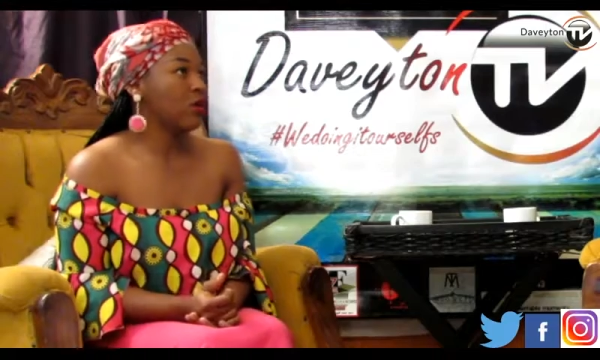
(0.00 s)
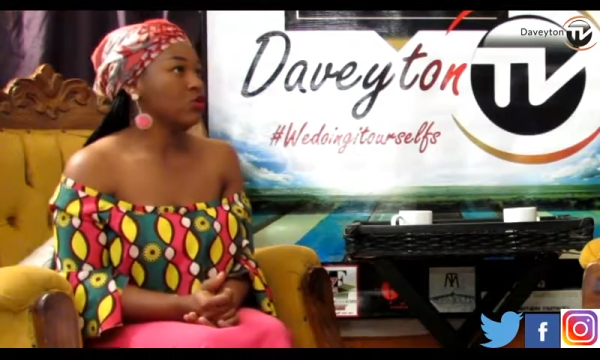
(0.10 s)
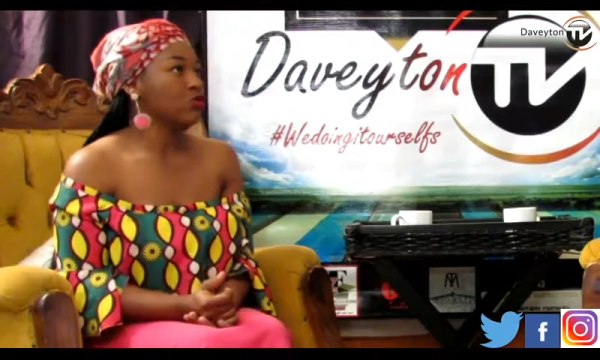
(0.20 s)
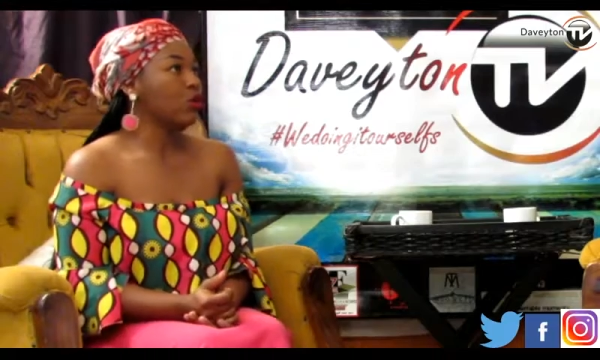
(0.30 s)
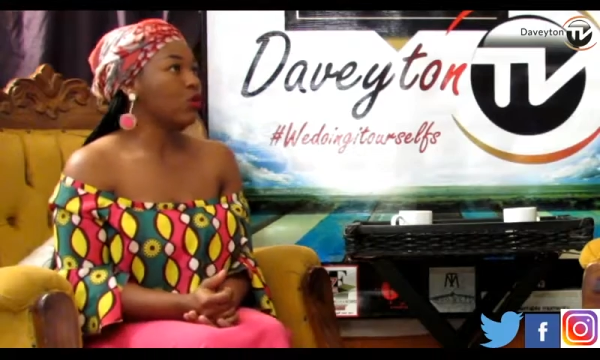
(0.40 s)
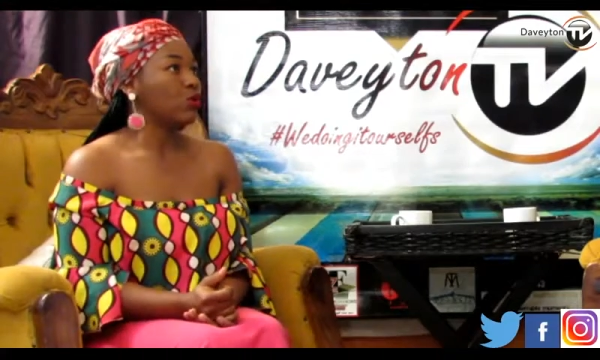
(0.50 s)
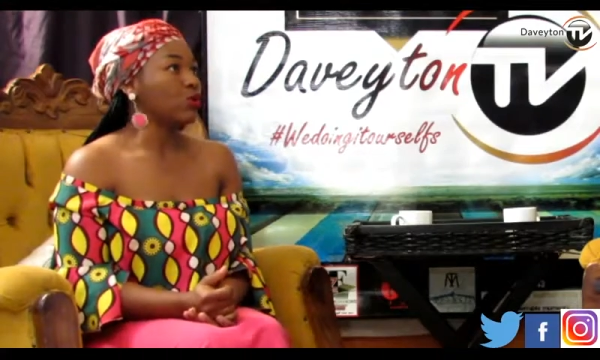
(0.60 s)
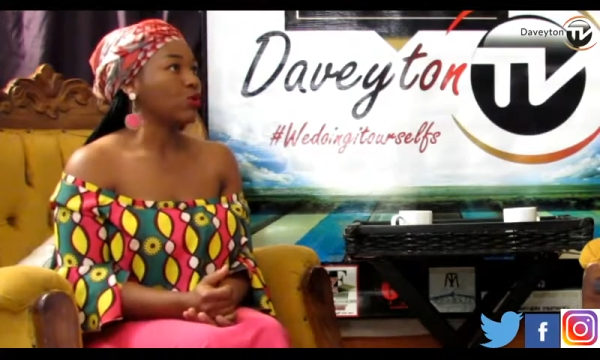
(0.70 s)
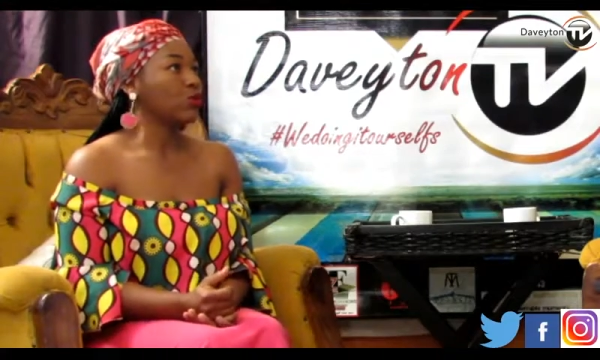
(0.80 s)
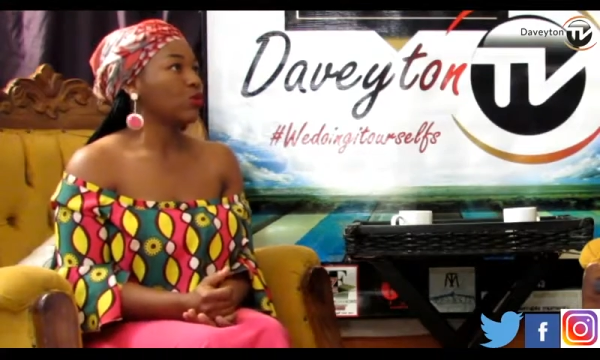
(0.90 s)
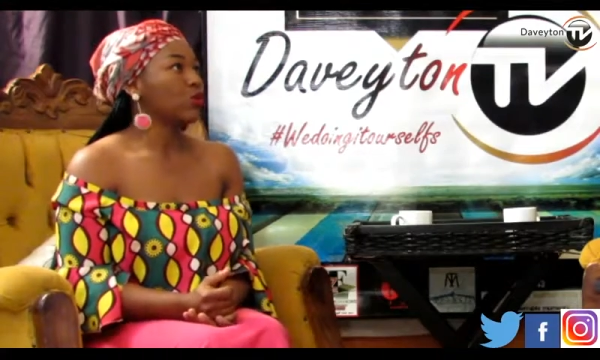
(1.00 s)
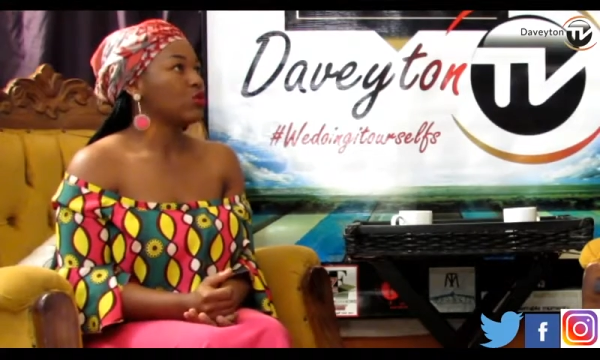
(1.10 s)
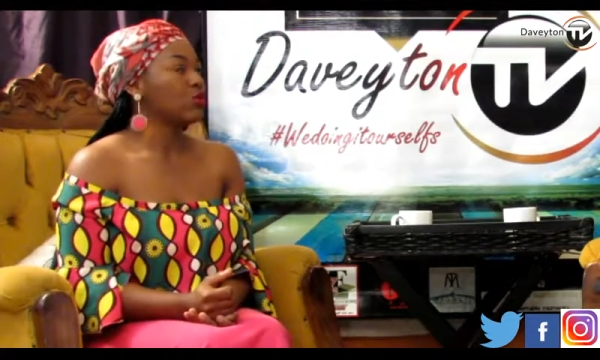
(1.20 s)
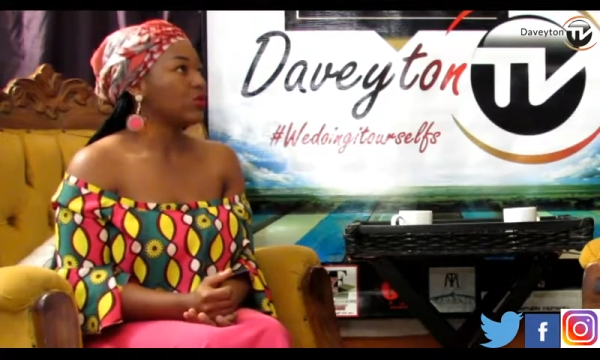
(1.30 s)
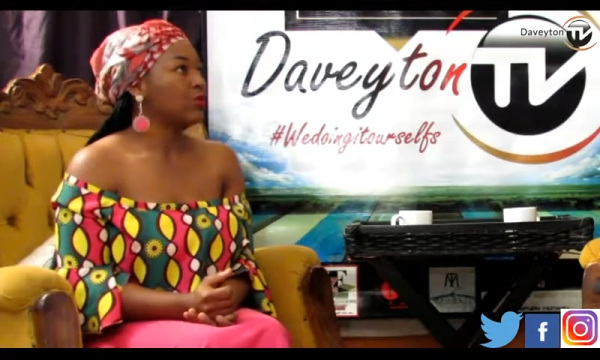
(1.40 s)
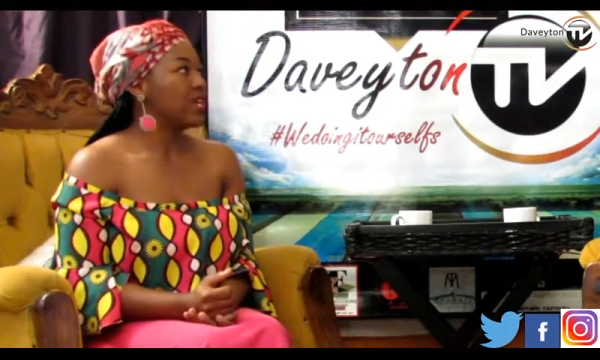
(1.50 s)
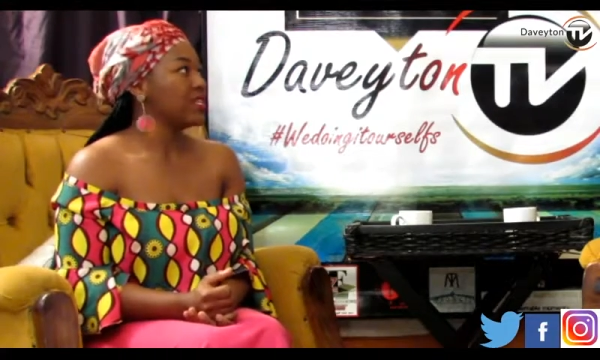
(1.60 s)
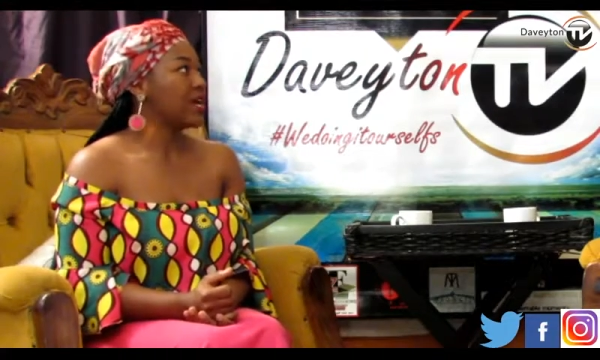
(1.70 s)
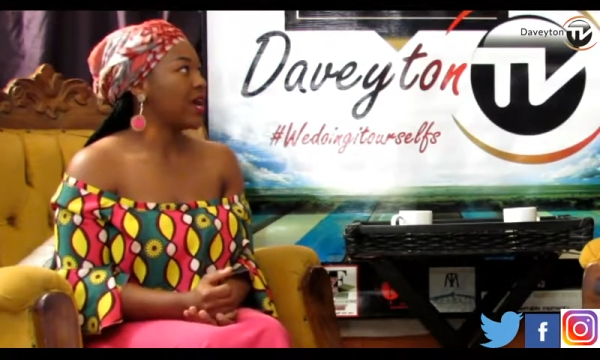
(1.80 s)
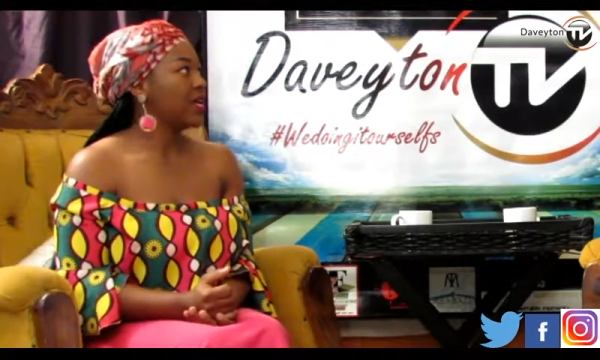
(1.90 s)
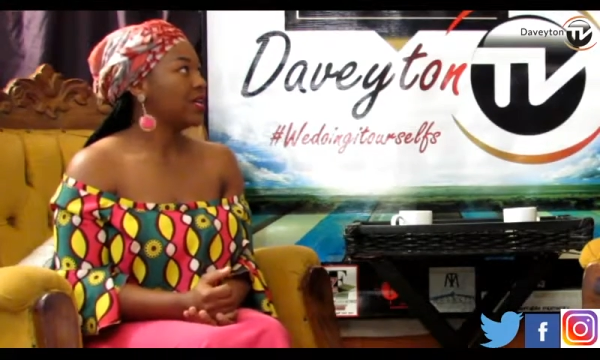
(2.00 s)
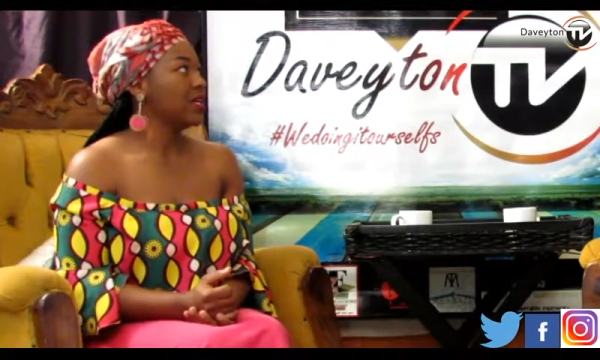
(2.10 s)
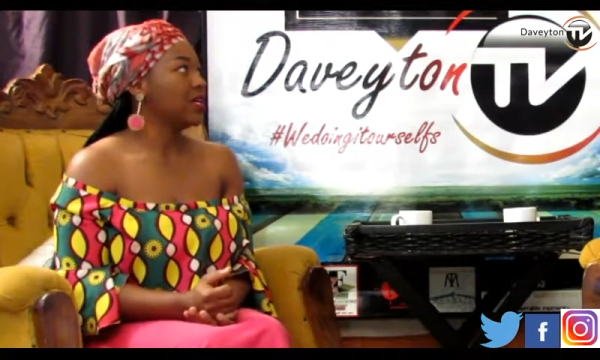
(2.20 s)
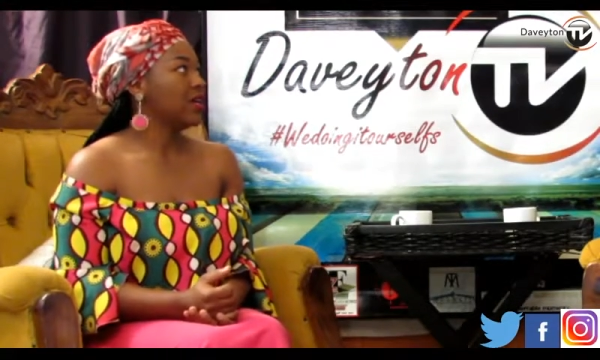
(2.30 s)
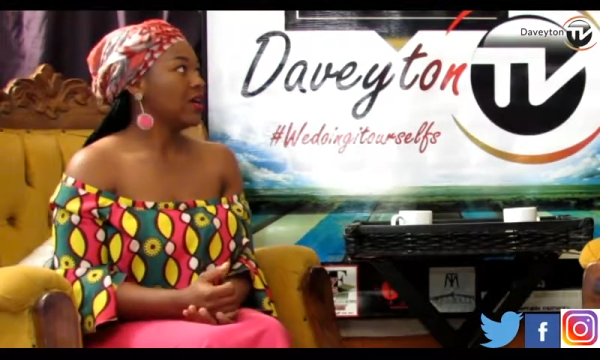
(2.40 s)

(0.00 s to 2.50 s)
So you're basically